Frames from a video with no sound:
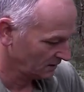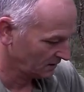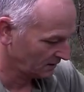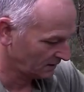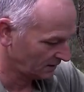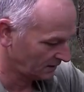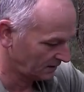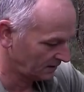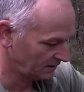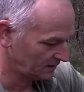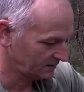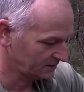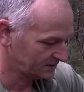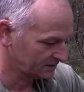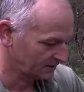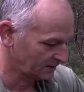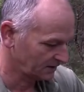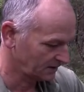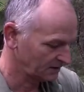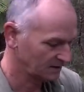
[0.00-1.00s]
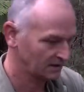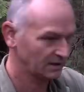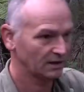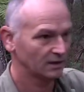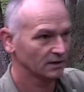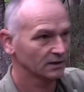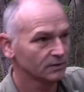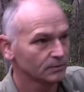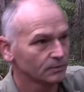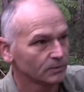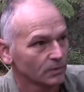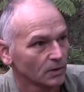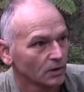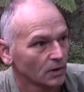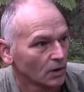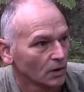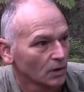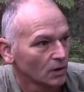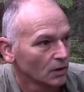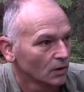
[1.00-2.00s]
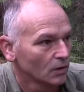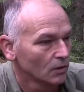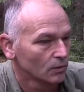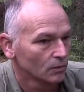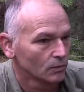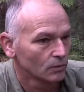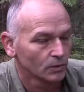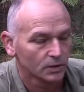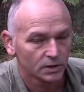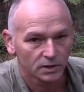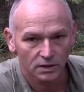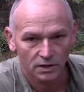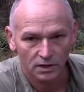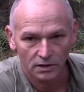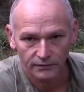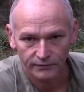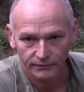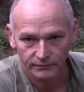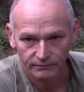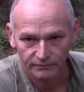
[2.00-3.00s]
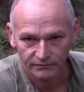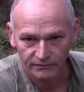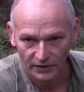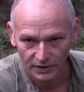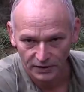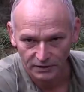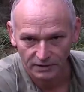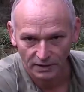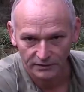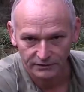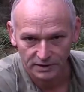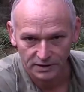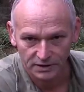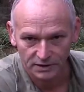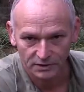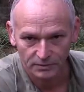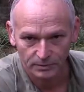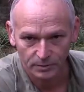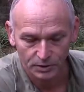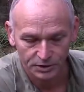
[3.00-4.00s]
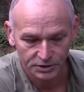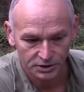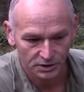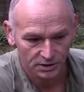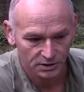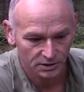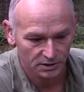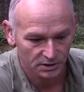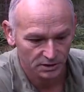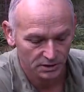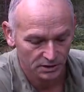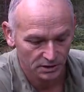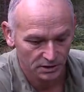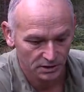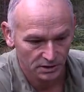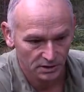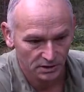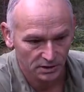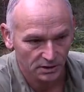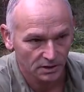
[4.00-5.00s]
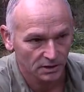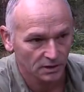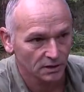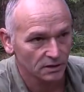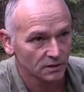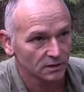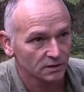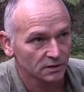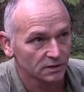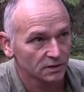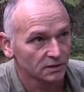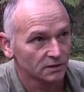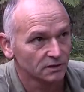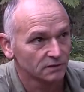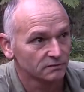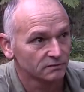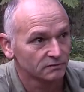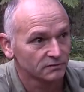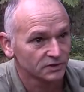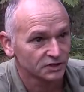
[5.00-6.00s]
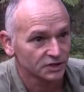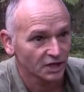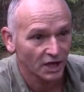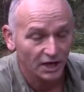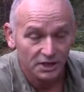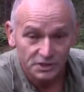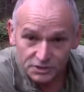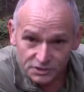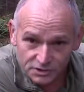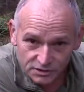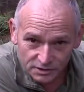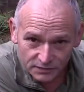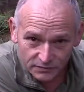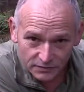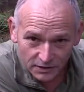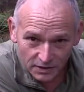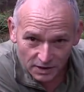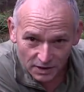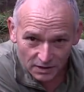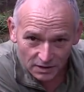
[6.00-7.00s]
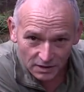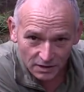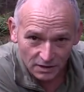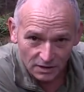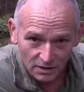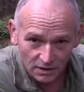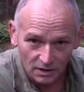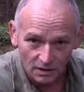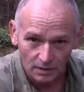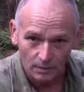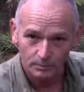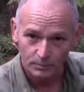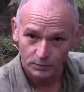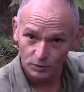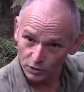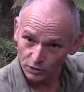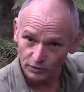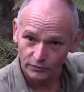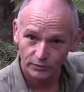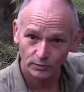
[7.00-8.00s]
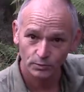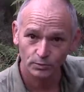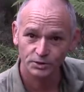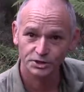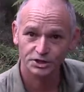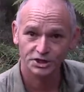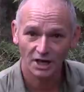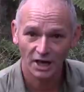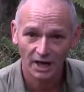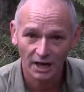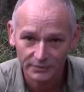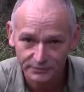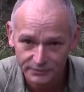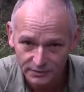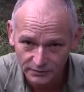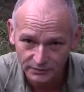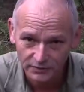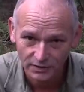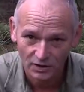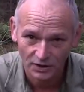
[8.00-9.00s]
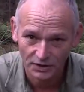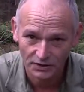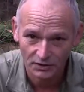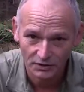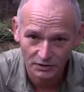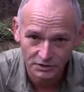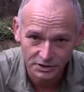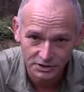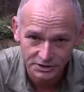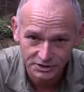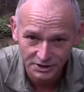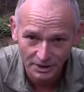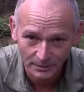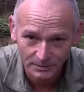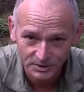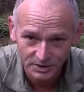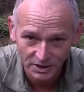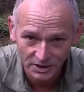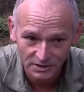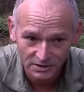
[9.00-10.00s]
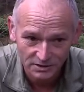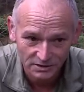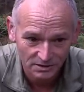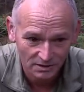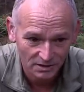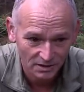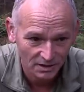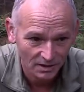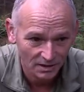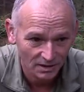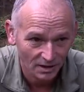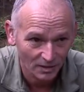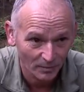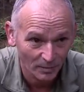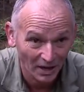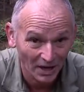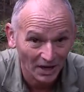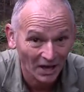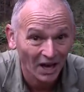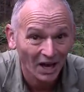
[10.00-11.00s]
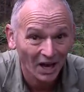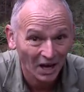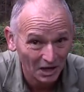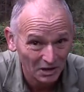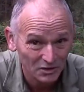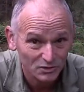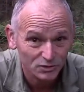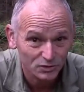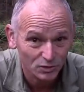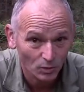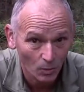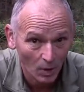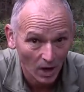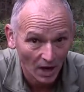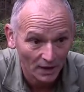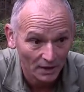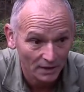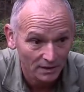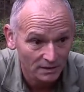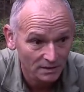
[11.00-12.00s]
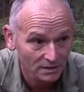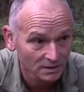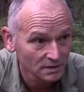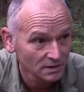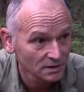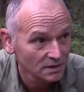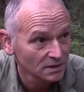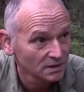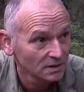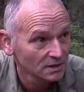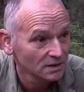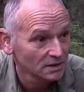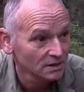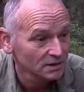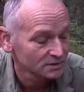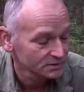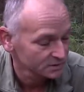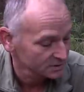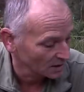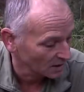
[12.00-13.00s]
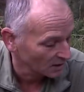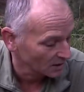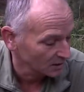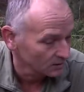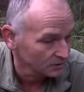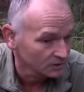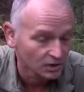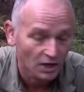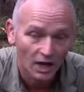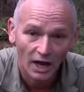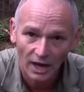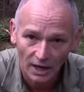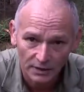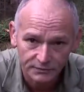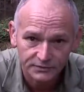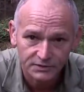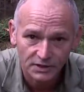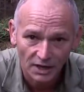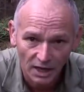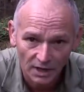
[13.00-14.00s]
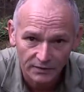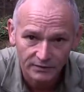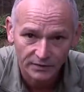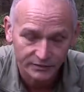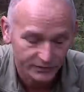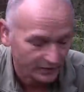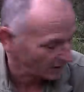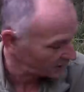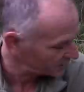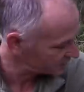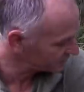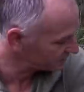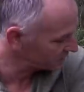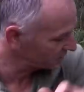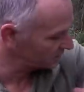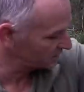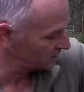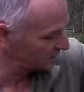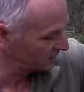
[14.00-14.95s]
And now, when you're photographing in the bush, your chances of getting a beautiful shaft of light on your subject about 100 to 1, so you have to have a flash.